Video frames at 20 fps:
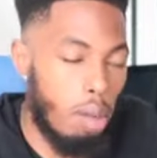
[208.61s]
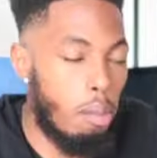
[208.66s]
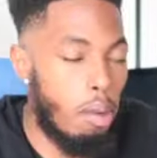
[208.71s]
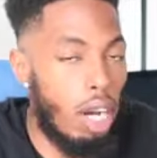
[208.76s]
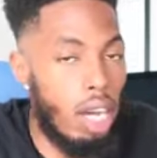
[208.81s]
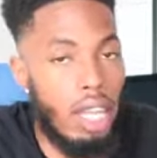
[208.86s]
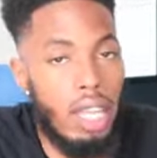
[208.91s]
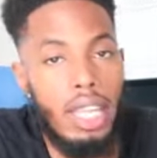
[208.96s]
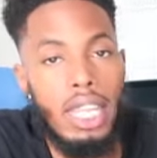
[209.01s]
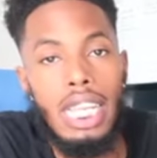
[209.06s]

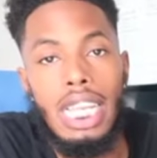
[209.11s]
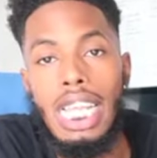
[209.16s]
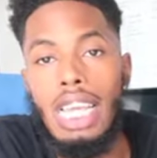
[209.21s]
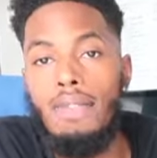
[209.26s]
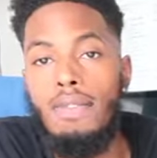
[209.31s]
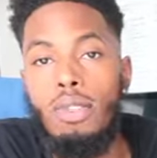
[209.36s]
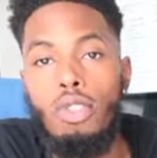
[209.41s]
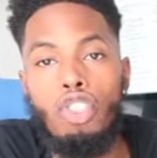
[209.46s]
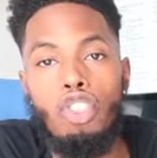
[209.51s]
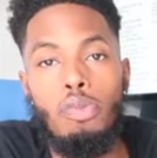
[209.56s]
But
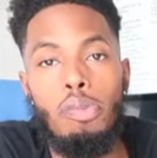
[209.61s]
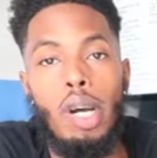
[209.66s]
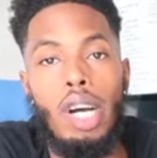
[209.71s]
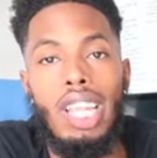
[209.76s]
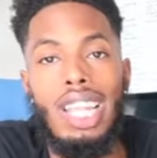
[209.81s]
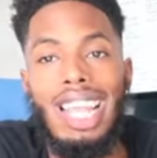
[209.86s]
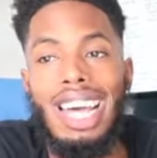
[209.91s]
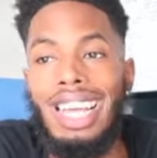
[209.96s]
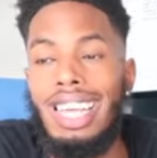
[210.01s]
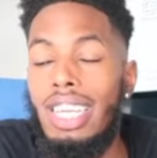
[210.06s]
if you
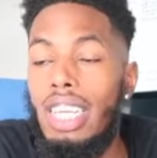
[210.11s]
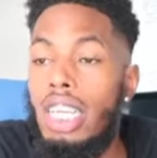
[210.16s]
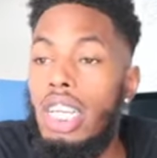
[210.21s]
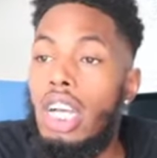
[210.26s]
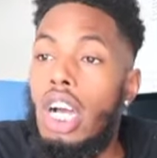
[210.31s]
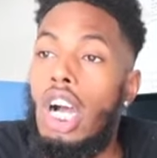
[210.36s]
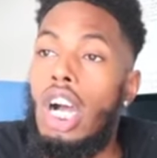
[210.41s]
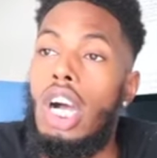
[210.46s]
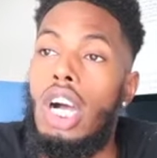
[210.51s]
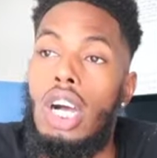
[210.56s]
smell like
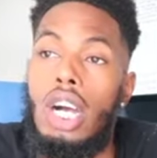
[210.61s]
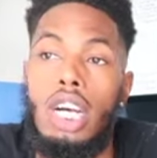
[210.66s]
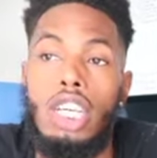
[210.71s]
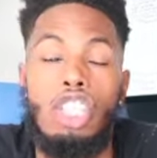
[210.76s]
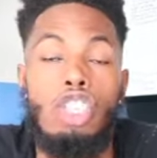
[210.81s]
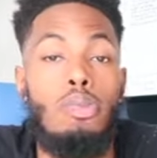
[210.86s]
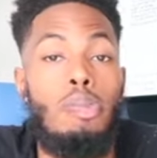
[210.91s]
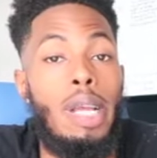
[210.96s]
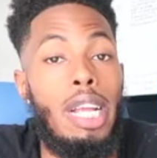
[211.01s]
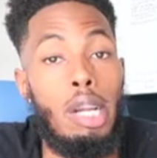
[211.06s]

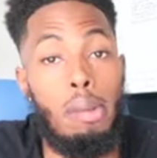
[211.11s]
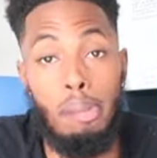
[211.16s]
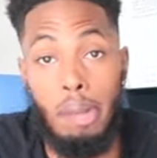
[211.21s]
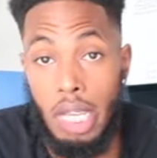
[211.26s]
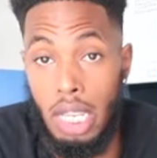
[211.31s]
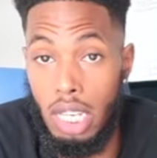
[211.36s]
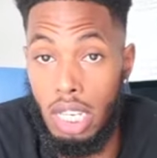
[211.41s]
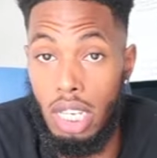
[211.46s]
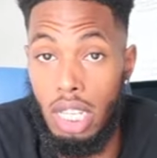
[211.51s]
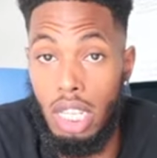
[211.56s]
a
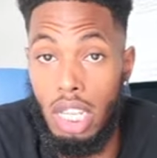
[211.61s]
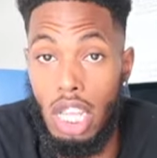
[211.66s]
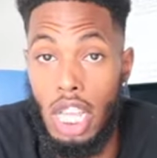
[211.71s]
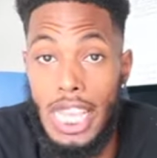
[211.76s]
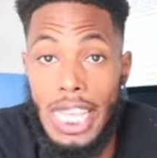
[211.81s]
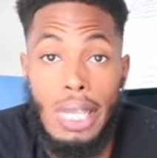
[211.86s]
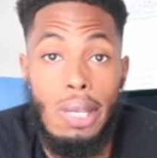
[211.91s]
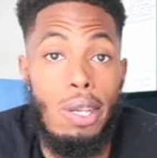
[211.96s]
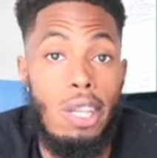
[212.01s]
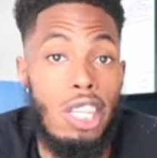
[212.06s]
spearmint
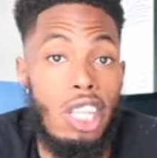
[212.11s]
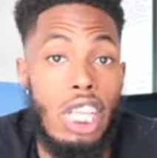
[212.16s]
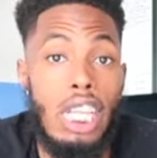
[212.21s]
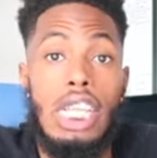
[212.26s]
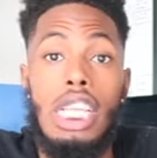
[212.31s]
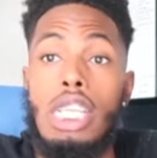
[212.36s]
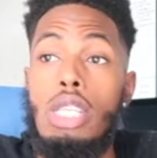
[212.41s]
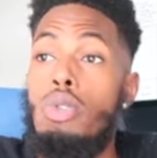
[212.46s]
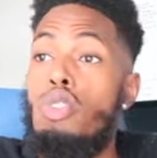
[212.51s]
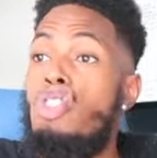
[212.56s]

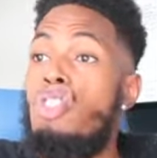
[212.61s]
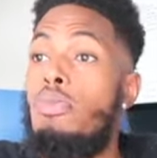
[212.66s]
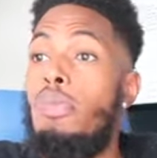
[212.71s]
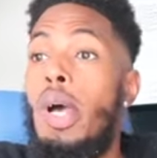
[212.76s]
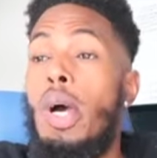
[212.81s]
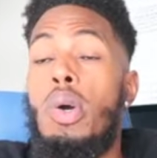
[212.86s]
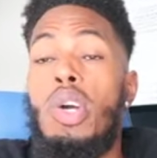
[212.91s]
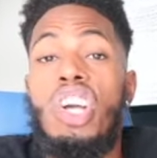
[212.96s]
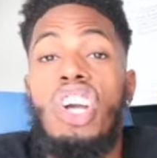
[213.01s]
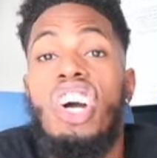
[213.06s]
and you
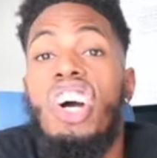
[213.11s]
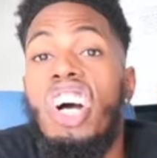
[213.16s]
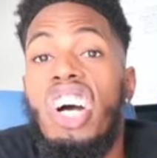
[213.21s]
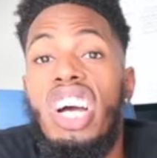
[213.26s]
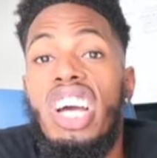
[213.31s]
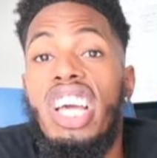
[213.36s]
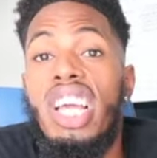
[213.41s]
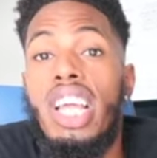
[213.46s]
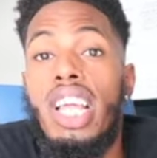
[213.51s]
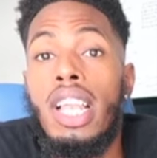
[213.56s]
smell
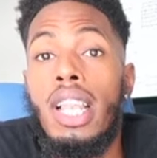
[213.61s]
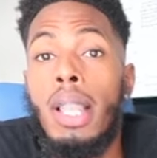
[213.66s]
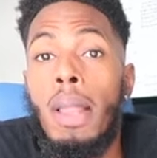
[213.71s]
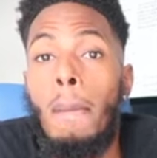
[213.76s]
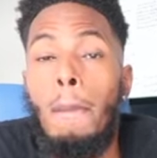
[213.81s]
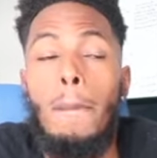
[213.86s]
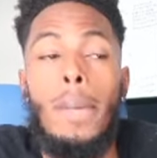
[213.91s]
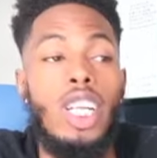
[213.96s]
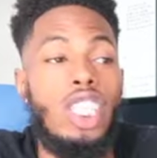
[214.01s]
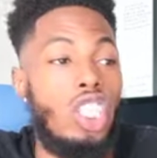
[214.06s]
good,
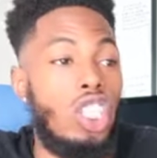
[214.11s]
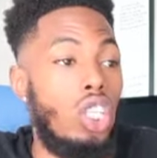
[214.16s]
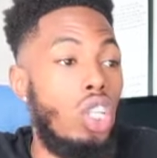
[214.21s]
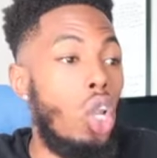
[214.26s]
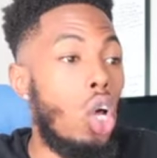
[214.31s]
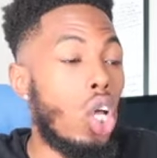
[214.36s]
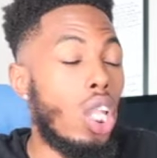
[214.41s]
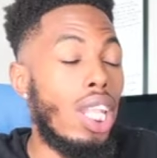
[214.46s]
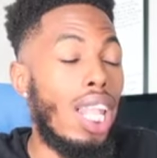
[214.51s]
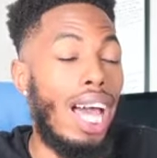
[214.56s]
but you
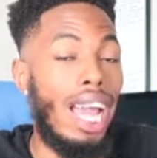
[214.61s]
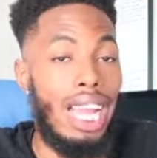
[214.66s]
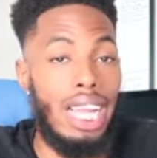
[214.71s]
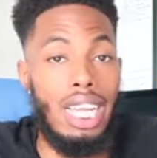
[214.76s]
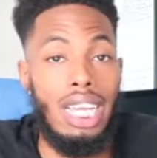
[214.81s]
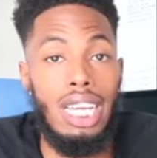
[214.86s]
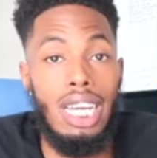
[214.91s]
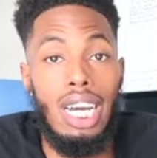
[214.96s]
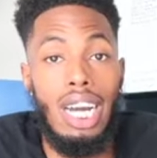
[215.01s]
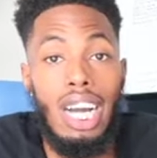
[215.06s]
look
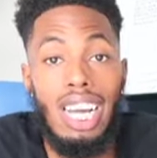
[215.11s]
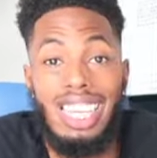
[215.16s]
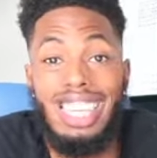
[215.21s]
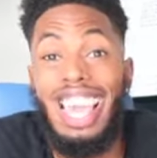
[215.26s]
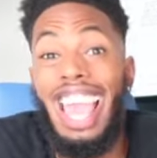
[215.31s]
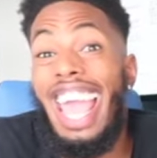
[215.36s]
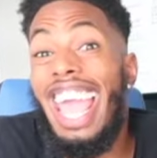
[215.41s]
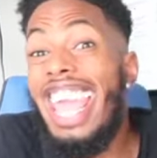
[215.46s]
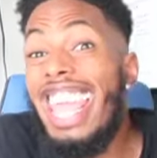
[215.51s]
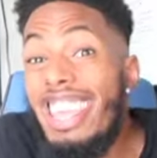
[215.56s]
like a
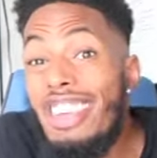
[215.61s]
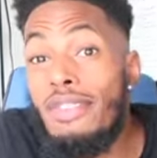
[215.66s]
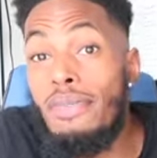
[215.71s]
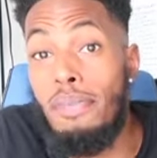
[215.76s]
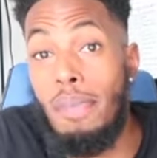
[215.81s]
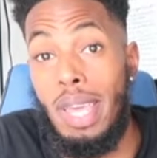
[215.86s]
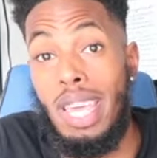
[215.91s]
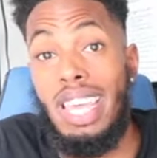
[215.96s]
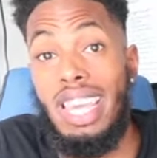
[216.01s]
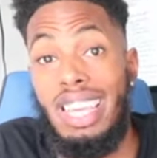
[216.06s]

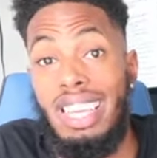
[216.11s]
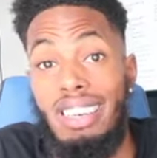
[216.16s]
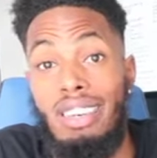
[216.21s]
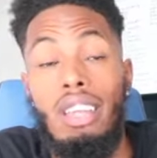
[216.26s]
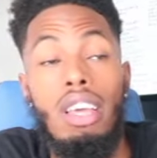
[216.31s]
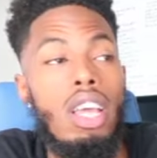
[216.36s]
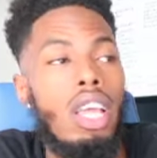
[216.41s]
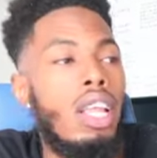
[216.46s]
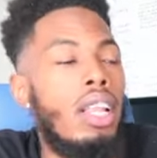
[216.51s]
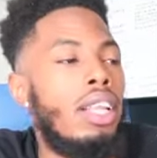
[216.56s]

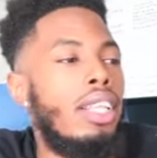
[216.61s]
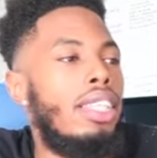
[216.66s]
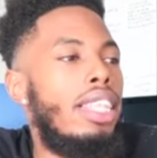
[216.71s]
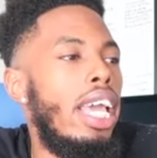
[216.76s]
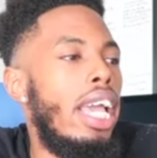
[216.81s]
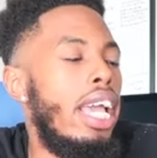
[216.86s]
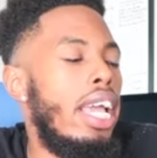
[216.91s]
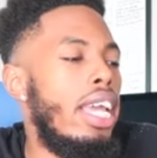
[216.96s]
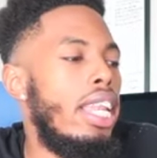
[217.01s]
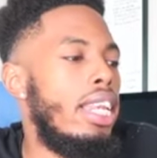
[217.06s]
caveman,
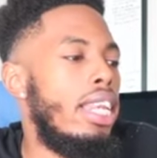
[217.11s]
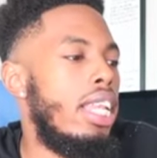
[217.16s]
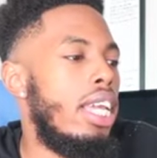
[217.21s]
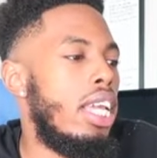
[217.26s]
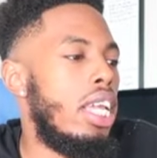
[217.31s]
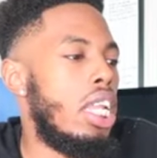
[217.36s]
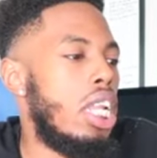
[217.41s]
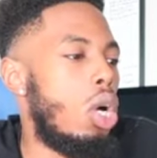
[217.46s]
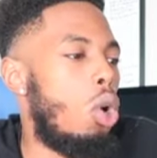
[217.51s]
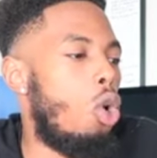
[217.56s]
then,
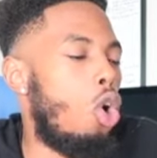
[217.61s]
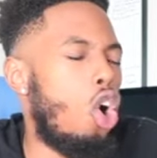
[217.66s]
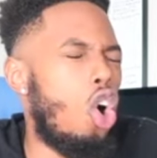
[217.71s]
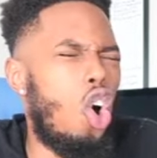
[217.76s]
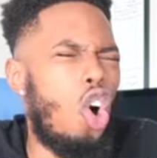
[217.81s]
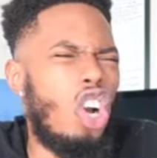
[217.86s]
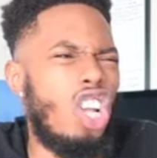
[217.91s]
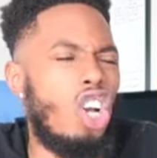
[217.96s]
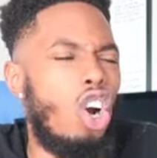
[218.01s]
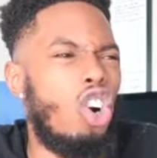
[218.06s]

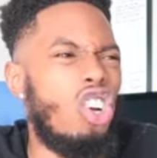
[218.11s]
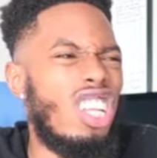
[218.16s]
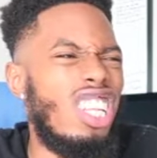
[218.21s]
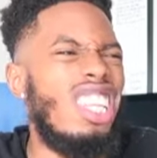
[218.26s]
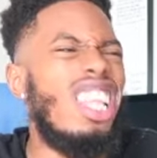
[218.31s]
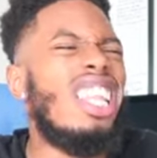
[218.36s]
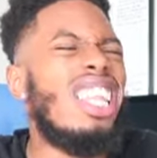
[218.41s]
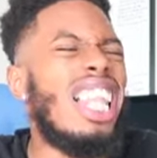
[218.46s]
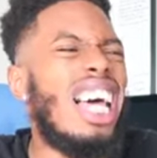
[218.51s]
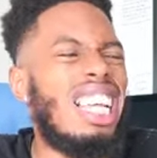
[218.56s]
or you
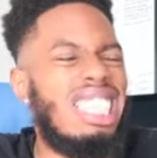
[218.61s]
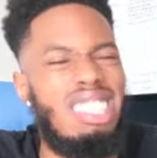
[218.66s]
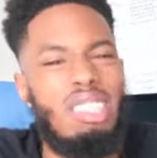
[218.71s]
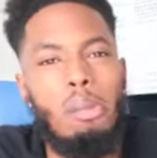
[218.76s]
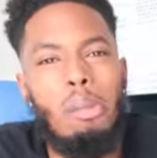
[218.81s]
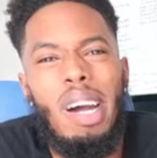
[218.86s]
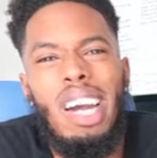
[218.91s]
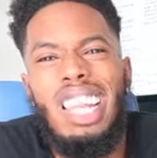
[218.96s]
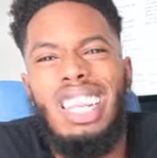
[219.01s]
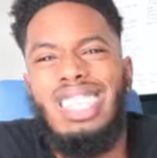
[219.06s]
look like
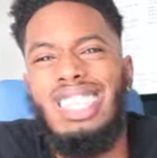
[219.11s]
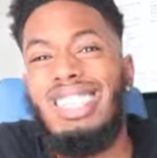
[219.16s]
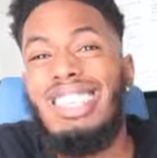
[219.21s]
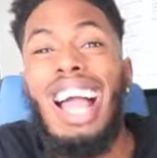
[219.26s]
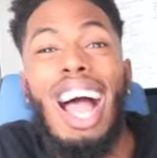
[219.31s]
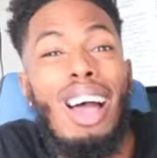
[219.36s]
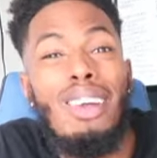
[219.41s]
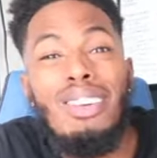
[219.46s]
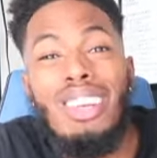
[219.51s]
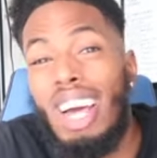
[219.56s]
somebody that just
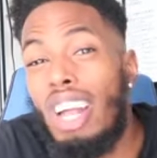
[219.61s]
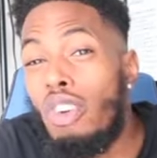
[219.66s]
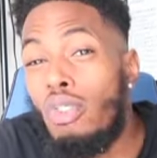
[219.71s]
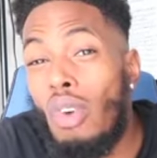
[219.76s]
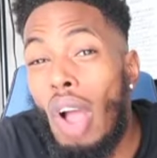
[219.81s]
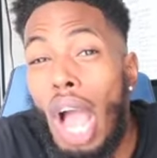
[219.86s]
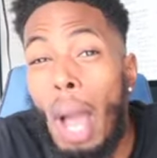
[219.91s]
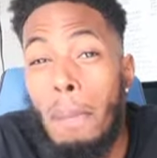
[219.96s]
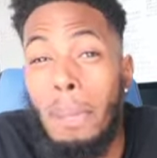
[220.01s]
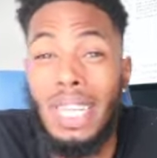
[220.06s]
got done
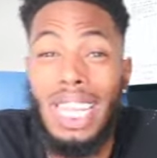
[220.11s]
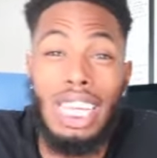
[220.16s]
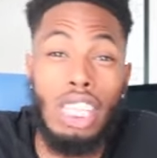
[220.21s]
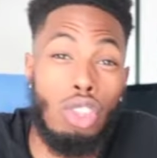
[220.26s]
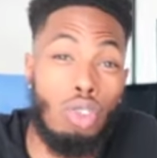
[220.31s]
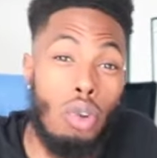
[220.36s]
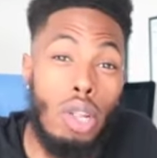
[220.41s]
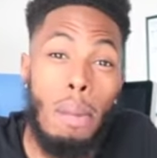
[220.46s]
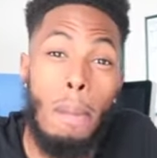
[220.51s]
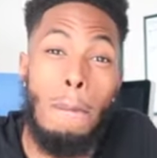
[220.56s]
robbing
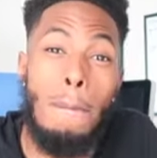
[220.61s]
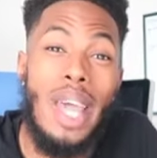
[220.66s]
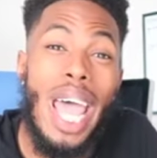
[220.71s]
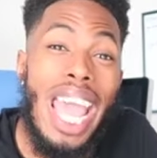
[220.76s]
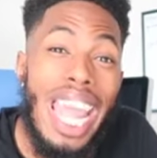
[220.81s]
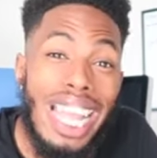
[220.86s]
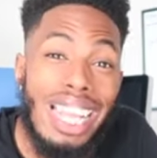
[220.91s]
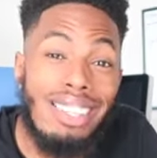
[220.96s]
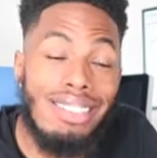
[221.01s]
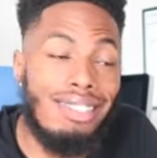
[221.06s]
like 3
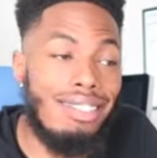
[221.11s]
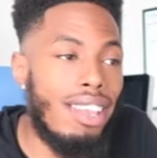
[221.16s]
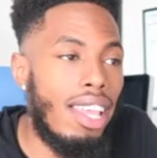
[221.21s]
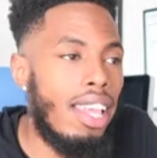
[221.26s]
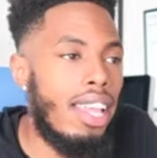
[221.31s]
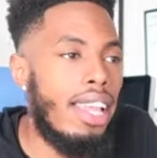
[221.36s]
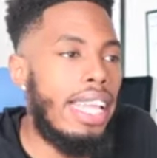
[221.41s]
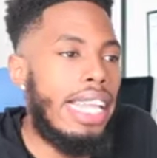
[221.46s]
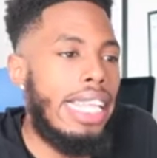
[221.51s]
banks,